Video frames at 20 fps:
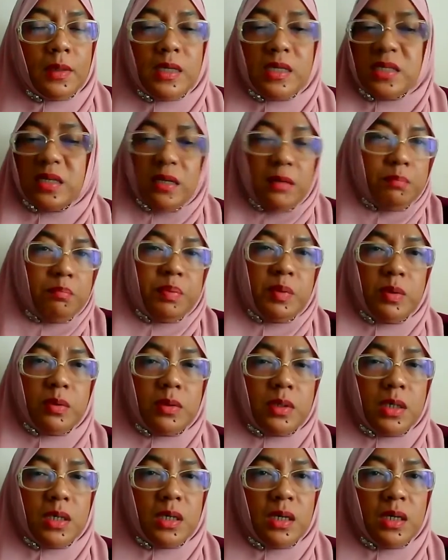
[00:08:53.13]
Is in a
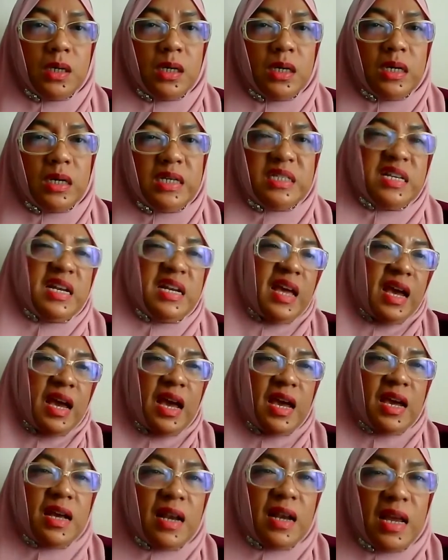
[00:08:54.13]
book, is an
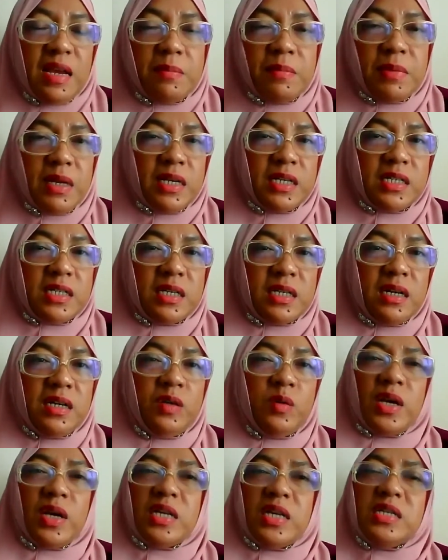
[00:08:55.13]
act like in Malaysia,
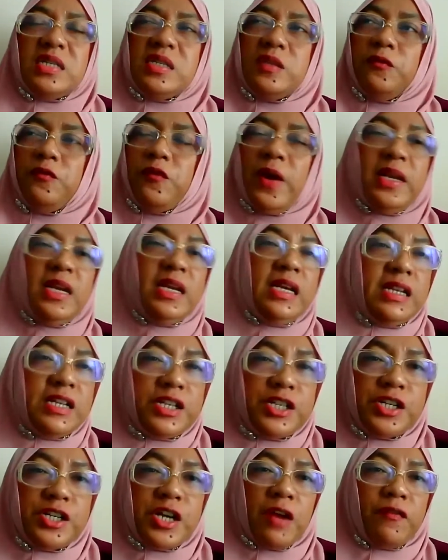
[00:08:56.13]
you can find it in
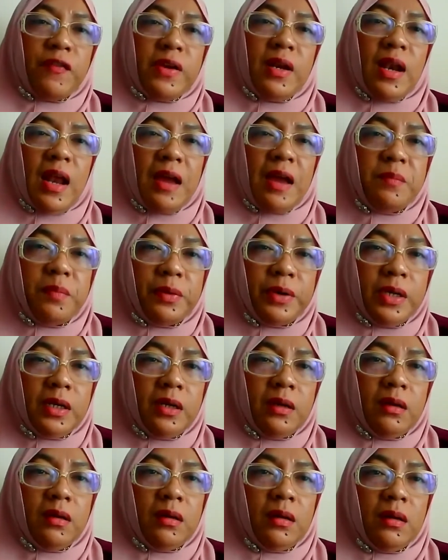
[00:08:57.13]
the shelf at the
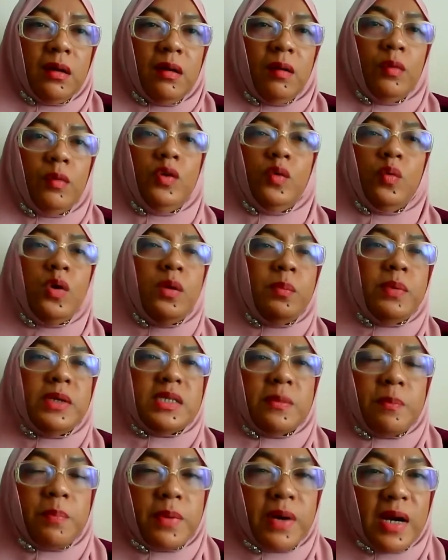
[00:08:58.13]
library. Or oh, you won't be
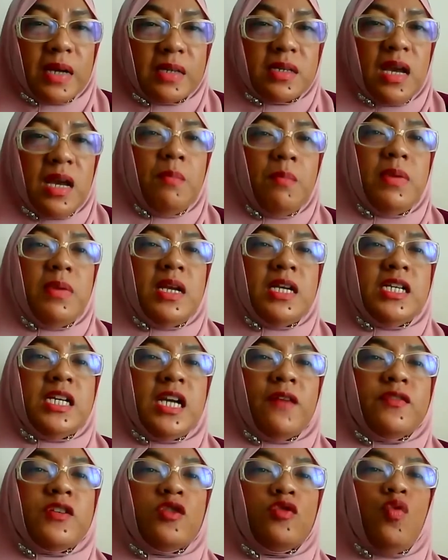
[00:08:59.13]
surprised.
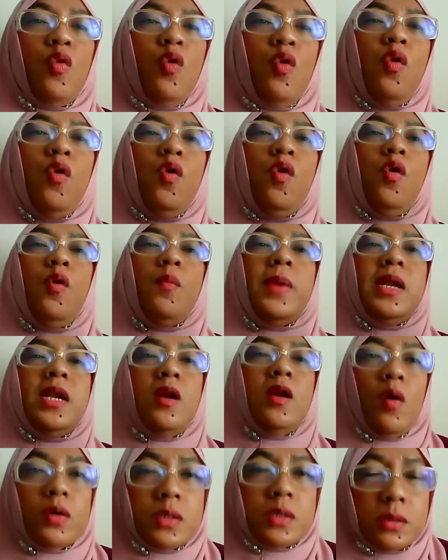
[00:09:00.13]
Malaysia have so
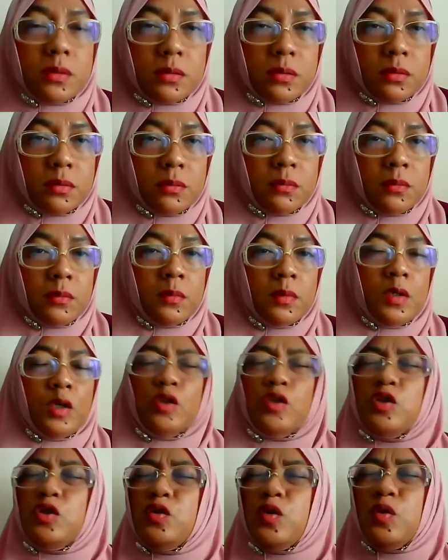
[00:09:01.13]
many laws.
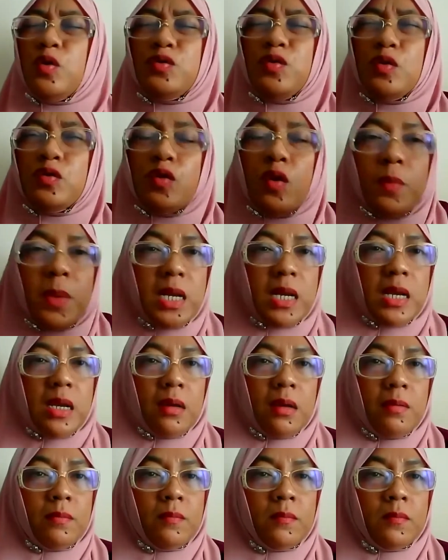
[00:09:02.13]
So, so, so
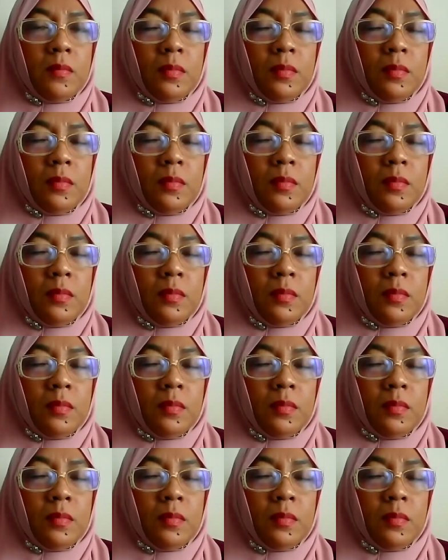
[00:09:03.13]
many.